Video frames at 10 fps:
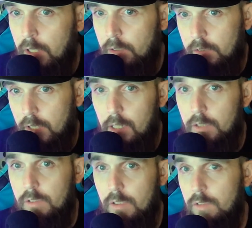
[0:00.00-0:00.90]
a
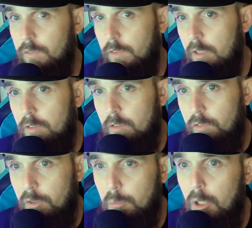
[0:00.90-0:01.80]
solid sense of fantasy
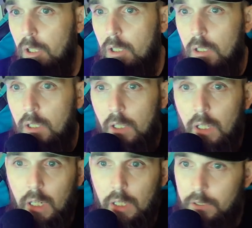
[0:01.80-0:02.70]
football.
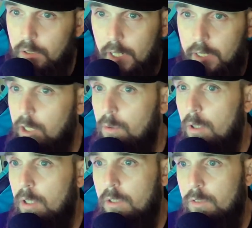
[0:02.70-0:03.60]
You're not going to
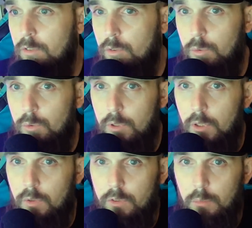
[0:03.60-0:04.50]
run into
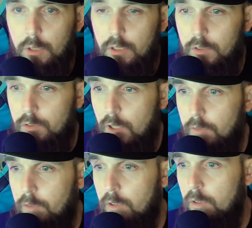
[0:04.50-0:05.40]
somebody that's
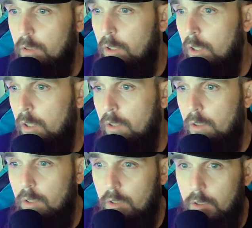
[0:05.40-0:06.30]
drafting
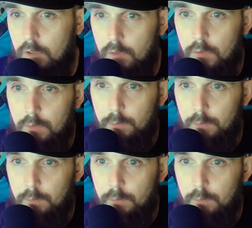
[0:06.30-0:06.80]
the